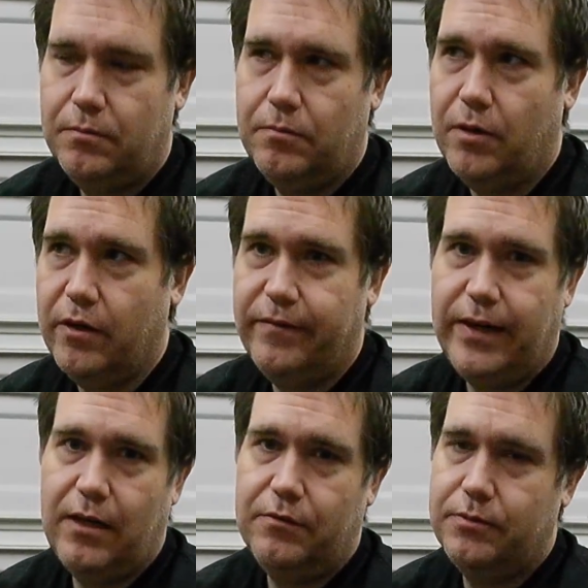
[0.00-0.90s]
What are
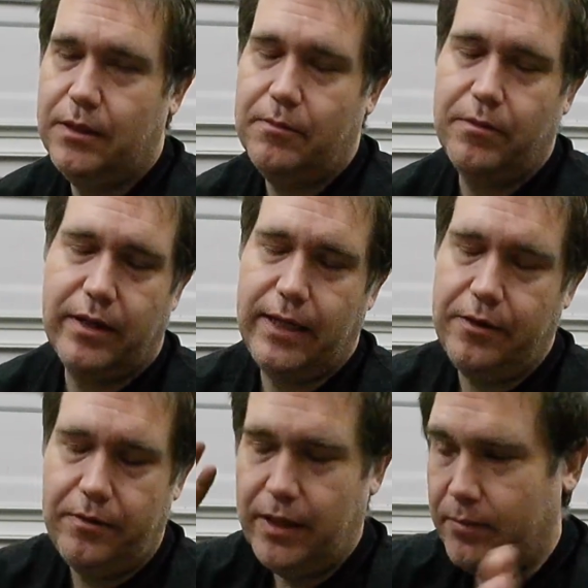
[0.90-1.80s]
valves? Well, we're getting
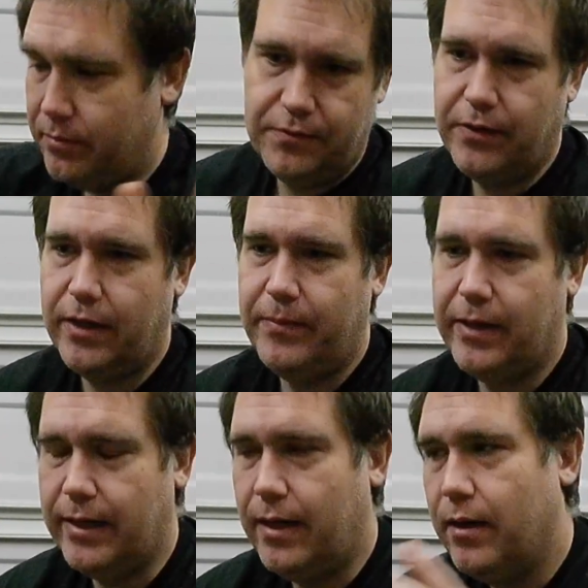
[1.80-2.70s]
too deep. Forget
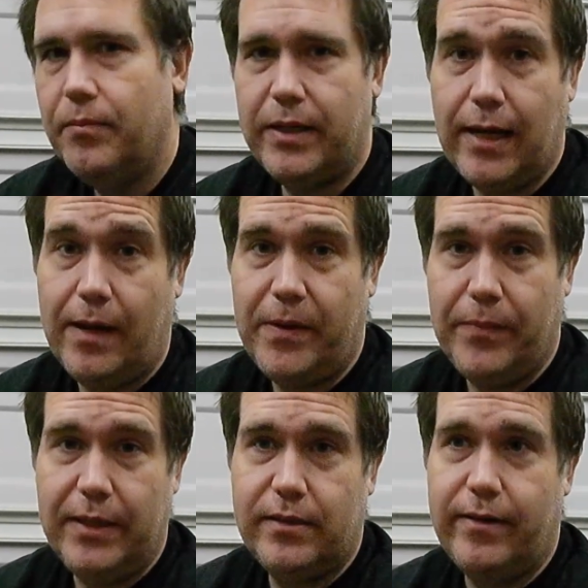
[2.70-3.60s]
about that. But timing
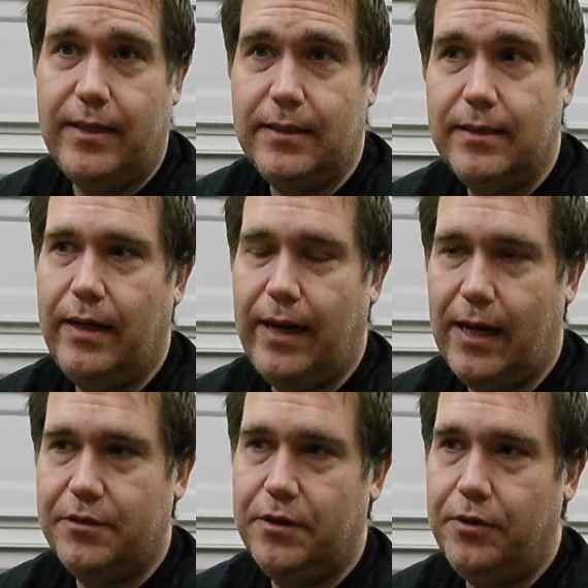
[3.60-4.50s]
basically, it
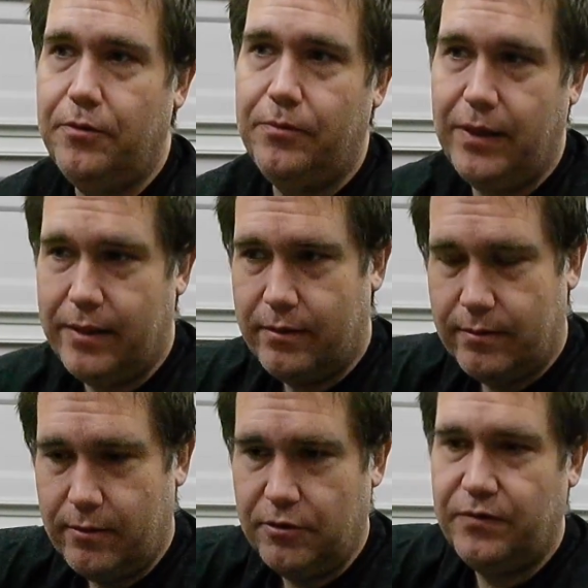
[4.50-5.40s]
has to do with
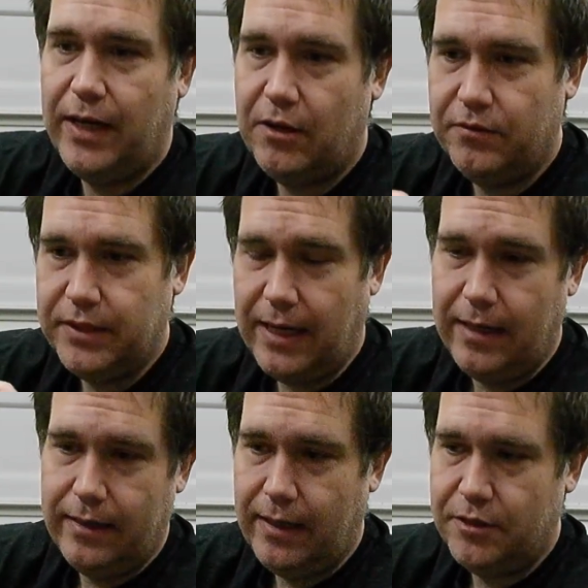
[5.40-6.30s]
those valves
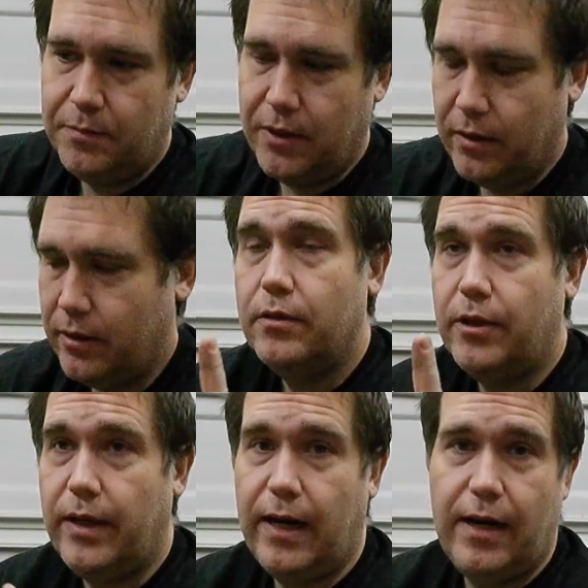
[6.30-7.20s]
and that spark. So
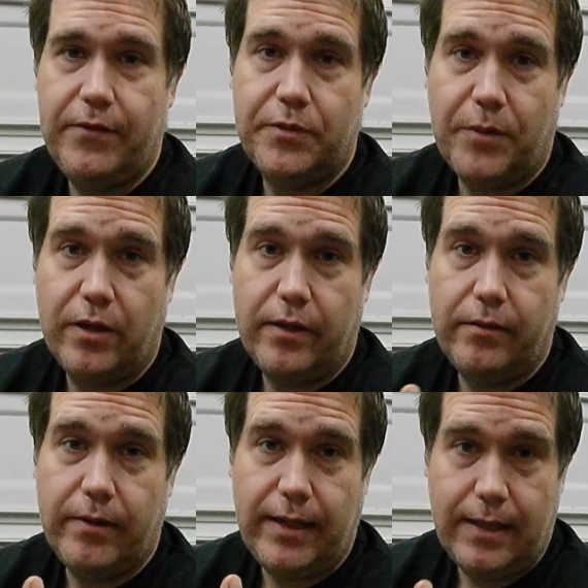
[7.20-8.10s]
you gotta have the spark at the
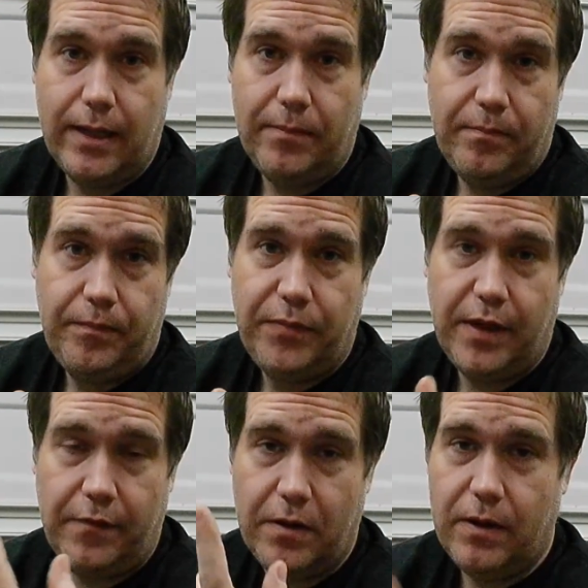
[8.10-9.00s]
right time.
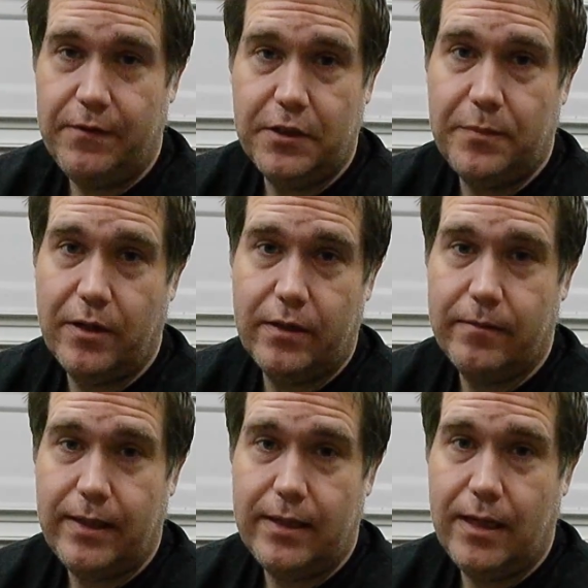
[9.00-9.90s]
If you don't have the spark at the
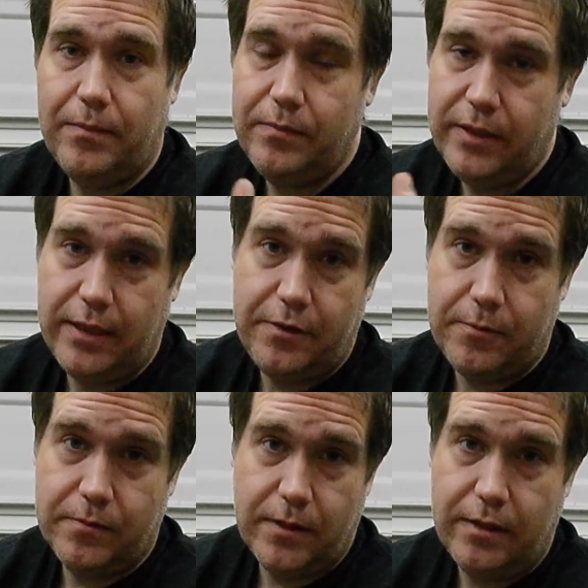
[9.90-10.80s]
right time, the engine
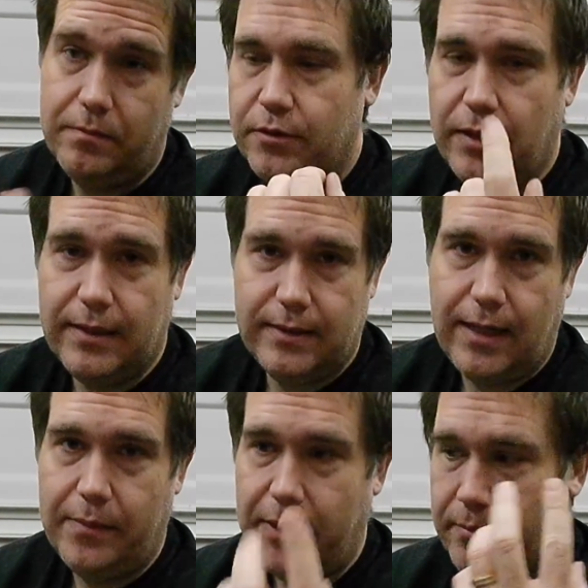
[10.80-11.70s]
won't run. So that's
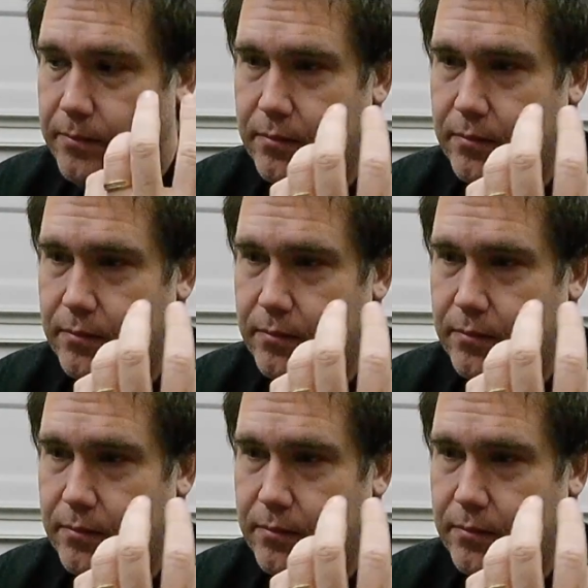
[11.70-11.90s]
timing.